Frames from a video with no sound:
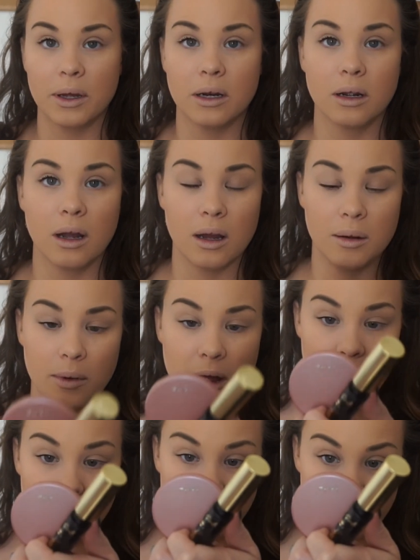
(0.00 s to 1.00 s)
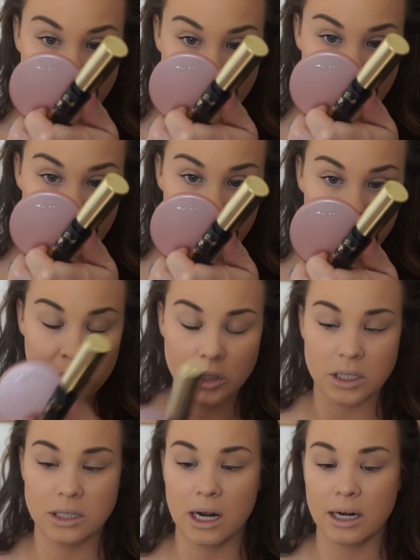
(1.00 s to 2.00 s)
but I have 2 different
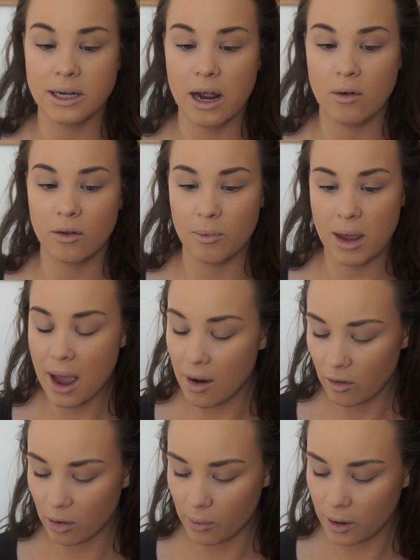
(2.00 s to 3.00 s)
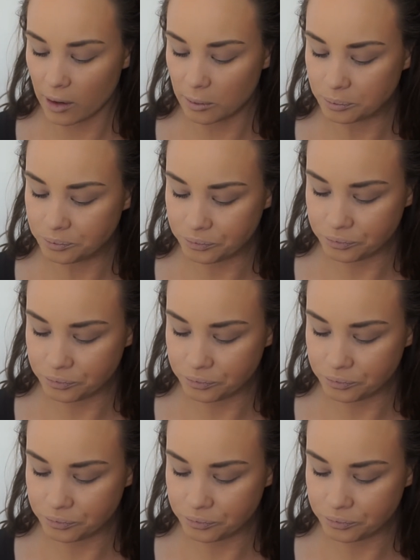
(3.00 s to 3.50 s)
purses that I take with me everywhere.